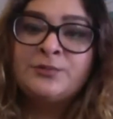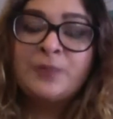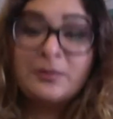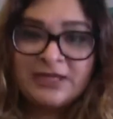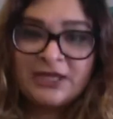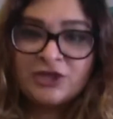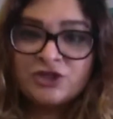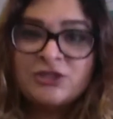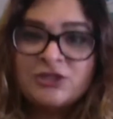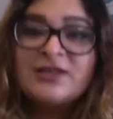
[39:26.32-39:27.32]

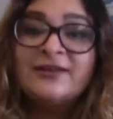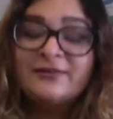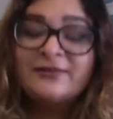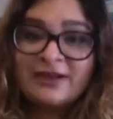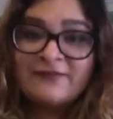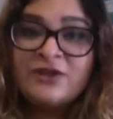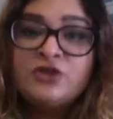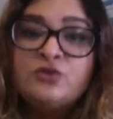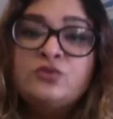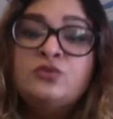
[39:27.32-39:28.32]
publications that are
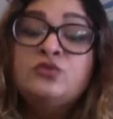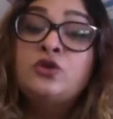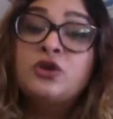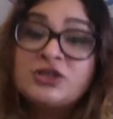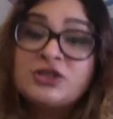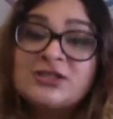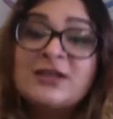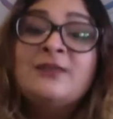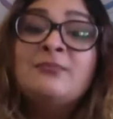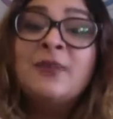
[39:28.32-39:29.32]
relevant to not just
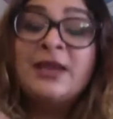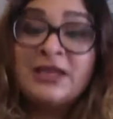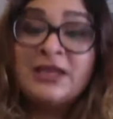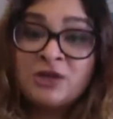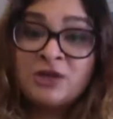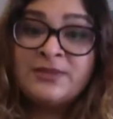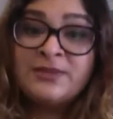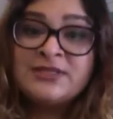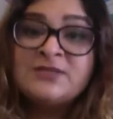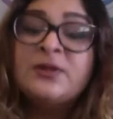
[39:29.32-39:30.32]
my HR
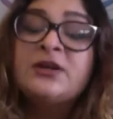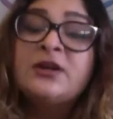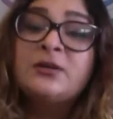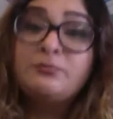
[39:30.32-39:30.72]
business, but